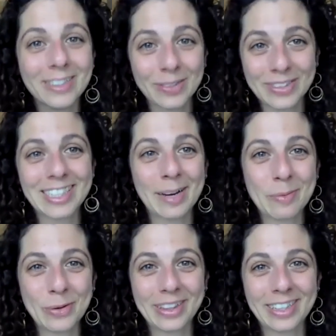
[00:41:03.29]
So instead of
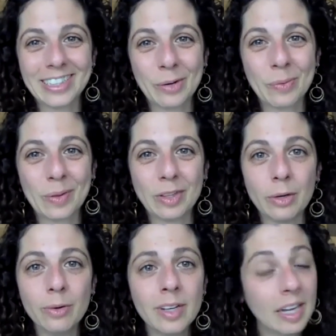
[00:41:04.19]
doing this here with
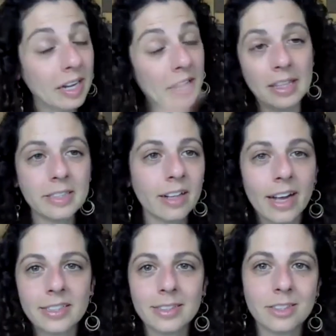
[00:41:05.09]
you, these
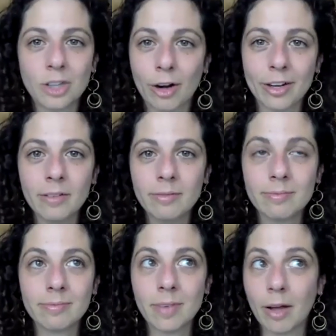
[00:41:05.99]
classes started
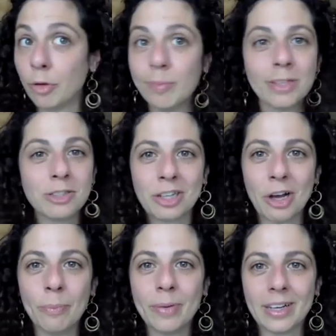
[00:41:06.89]
a few months
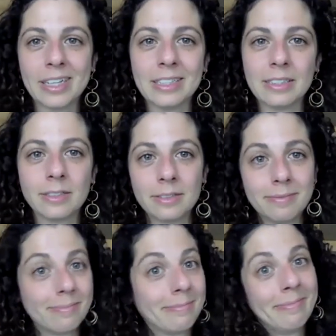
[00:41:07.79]
ago because
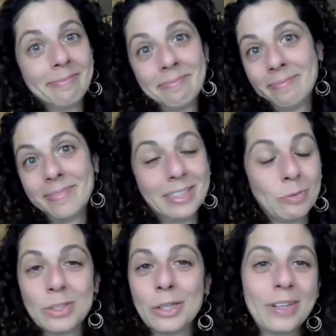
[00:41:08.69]
this
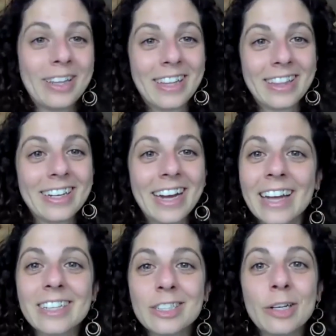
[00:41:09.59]
was the only thing that I
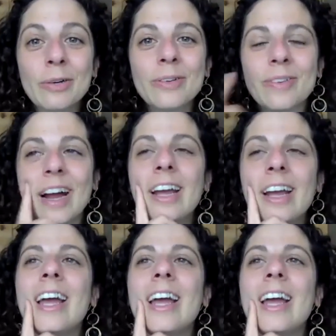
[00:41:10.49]
had to do, right?